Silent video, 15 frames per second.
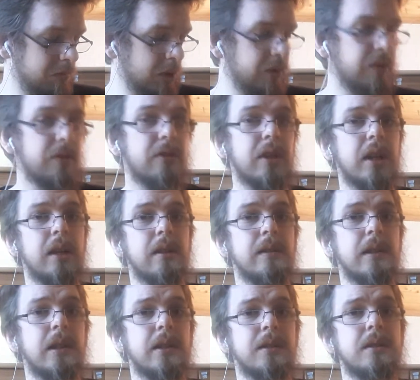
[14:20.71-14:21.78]
Doesn't say the
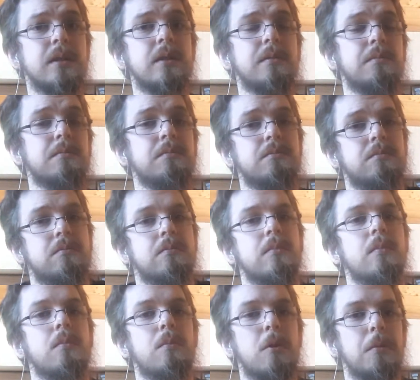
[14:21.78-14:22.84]
size on it.
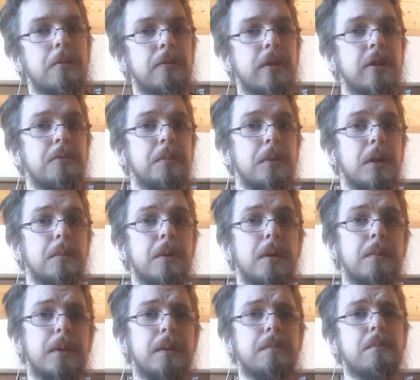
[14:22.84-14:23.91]
Probably fits me,
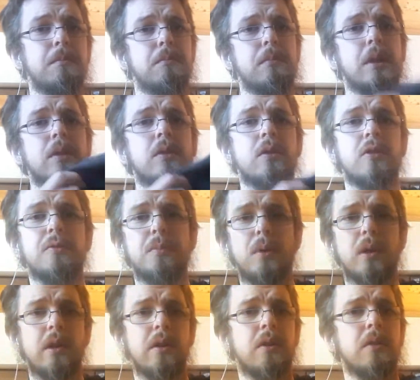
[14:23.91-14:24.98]
might be a bit too
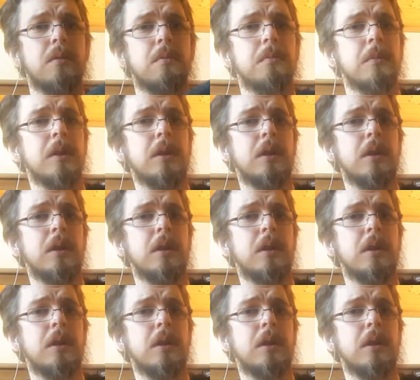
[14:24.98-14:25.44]
small, I don't know.